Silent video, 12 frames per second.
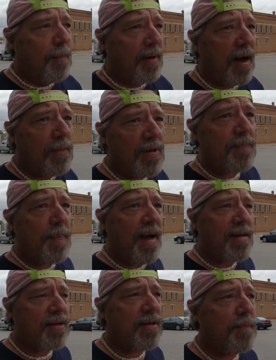But I was
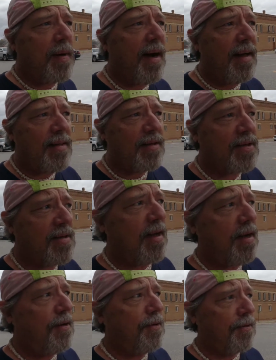passing by this
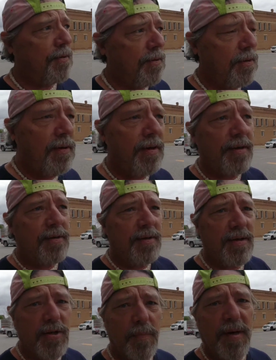town earlier
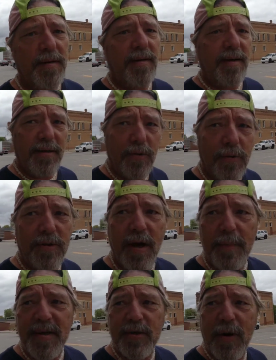this month and I told
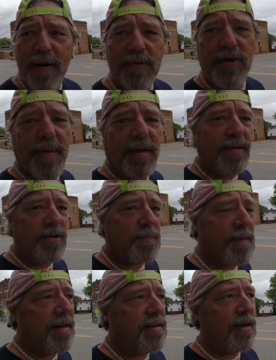Tommy Travels about this
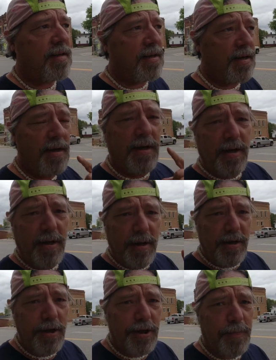place and I said,
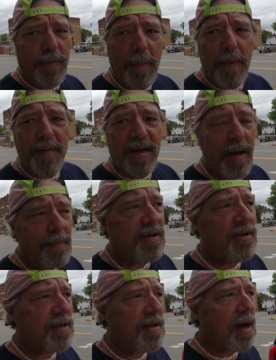you should probably come
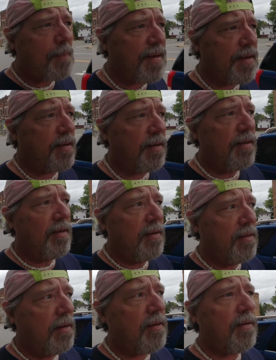and stop here.
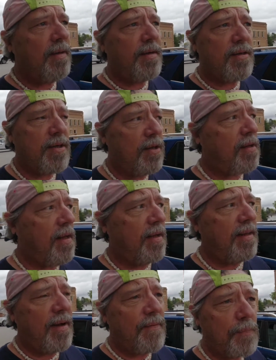Not only does it look
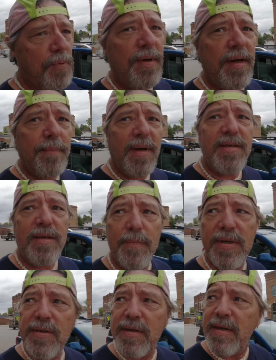like they have a pretty amazing
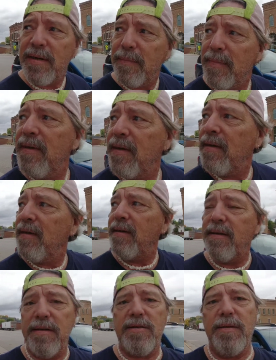museum
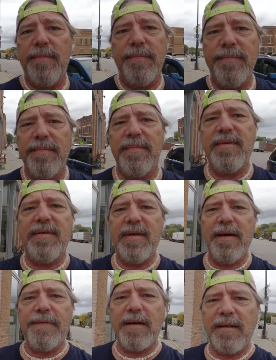and some
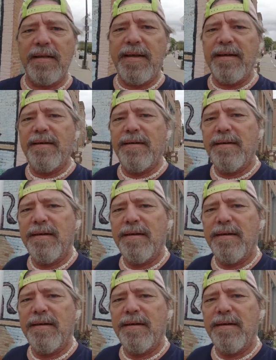definitely